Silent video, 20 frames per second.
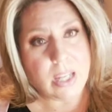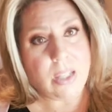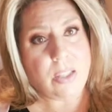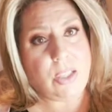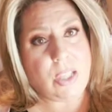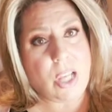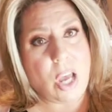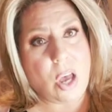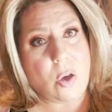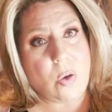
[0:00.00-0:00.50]

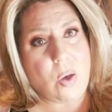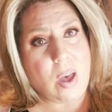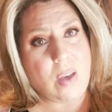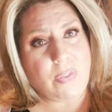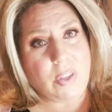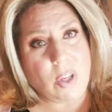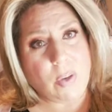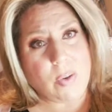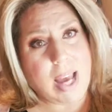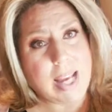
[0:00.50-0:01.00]
So
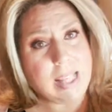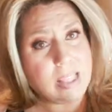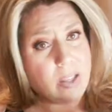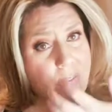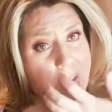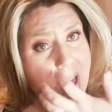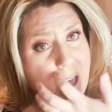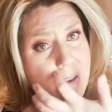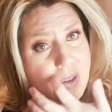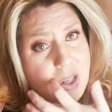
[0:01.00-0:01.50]
if you guys have
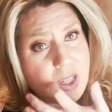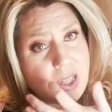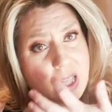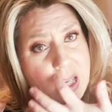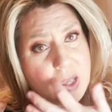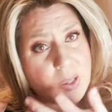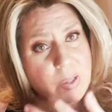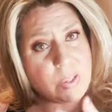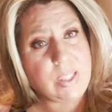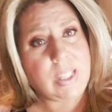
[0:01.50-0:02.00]
ever
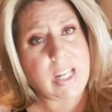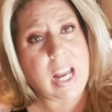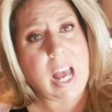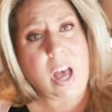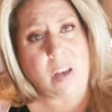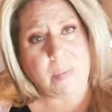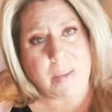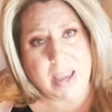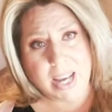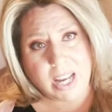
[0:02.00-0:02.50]
used
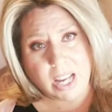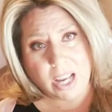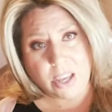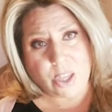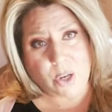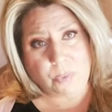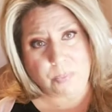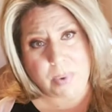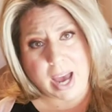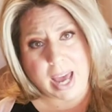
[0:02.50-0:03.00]
um, any of
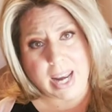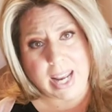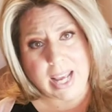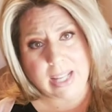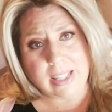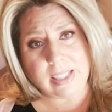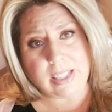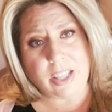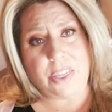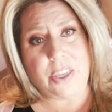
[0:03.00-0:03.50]
their
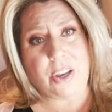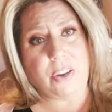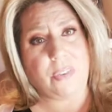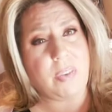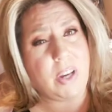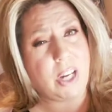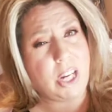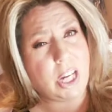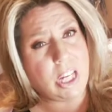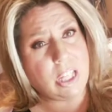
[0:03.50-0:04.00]
products, they're
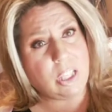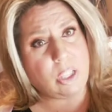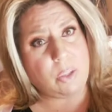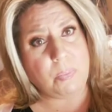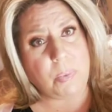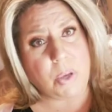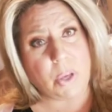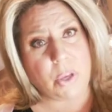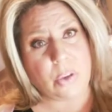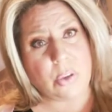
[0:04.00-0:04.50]
very
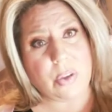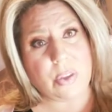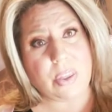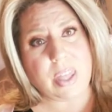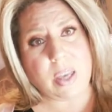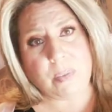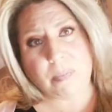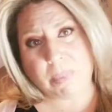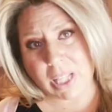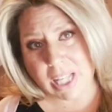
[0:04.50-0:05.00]
smooth,
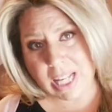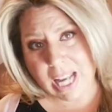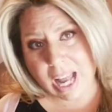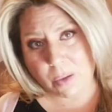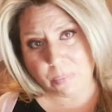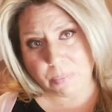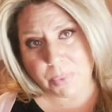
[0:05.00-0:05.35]
they blend out